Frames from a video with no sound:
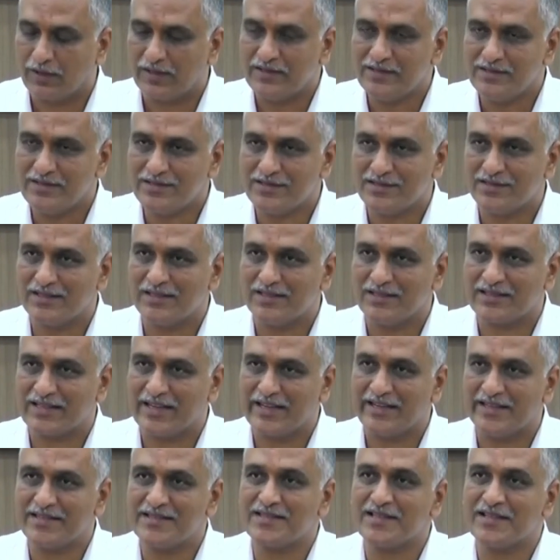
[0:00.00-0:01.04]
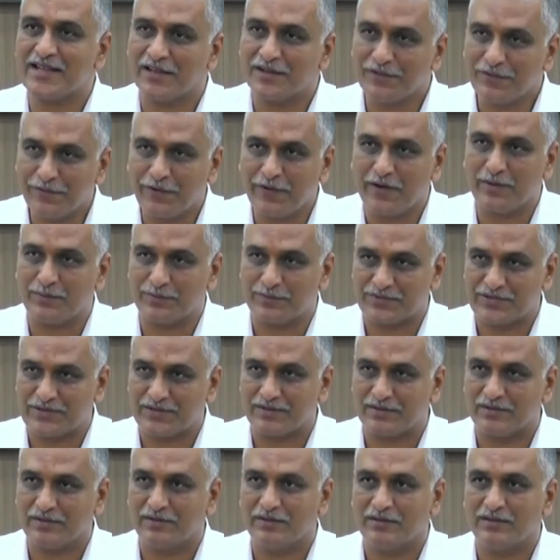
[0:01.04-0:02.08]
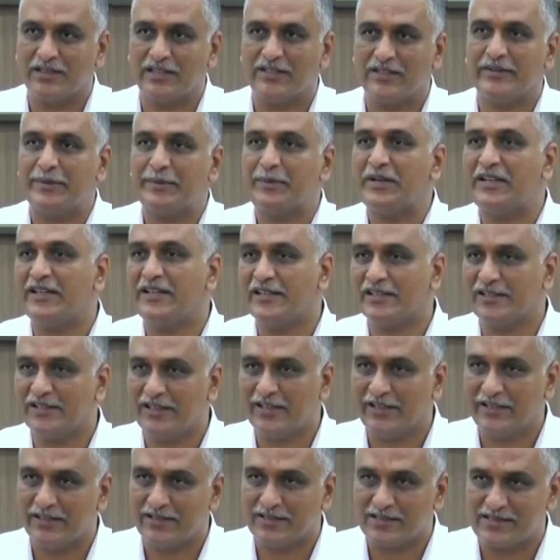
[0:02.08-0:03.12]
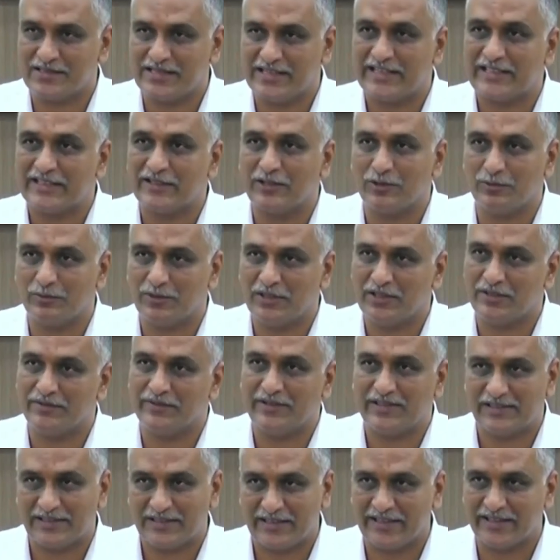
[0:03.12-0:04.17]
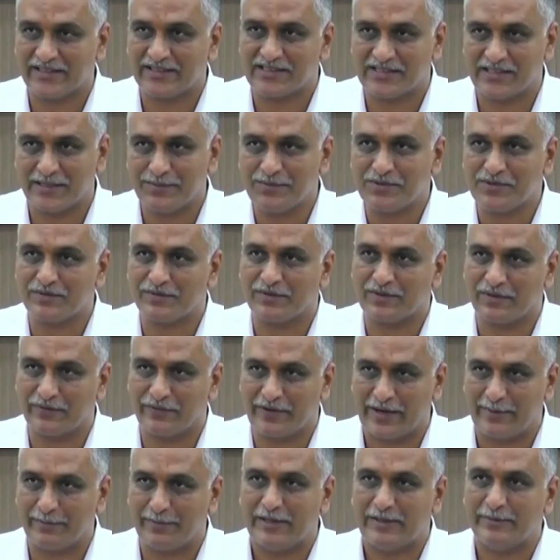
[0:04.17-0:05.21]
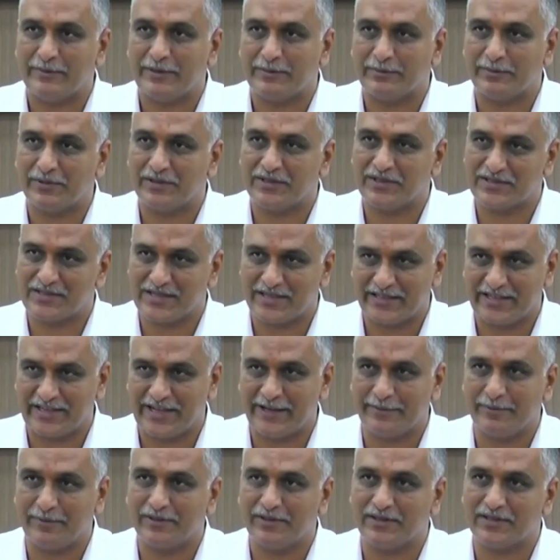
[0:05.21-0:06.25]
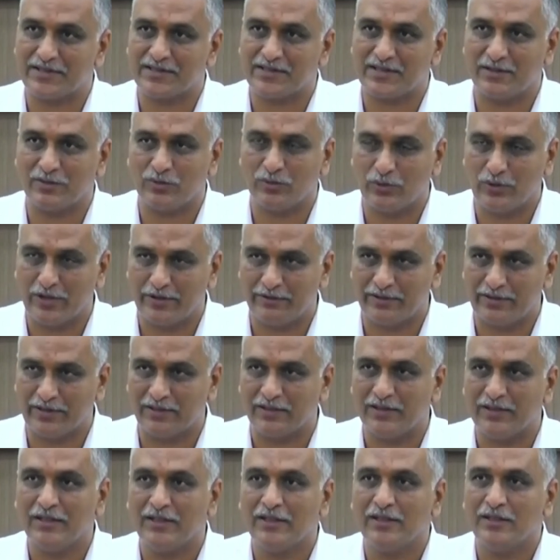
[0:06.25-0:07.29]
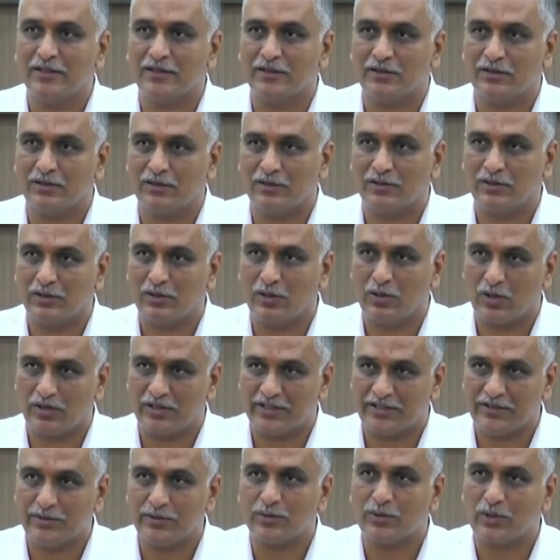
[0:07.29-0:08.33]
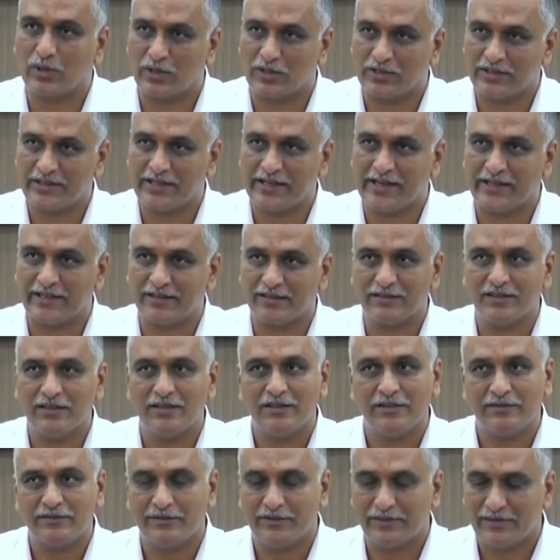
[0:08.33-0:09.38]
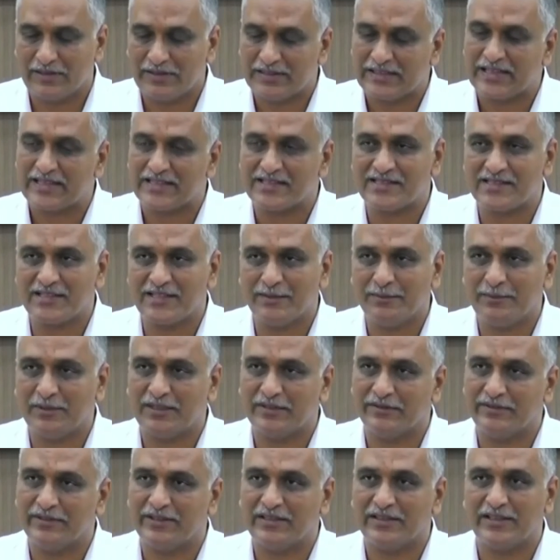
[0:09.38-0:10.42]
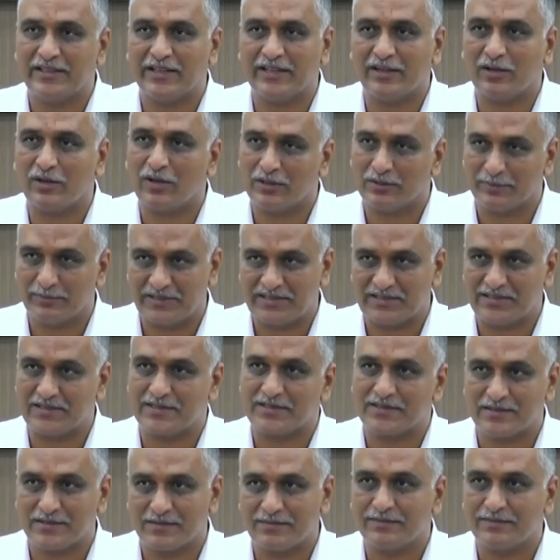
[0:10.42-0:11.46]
Once this case confirms, then immediately state government will take steps with the family members and neighbors and whoever gone into contact. We will test them and we'll take all measures.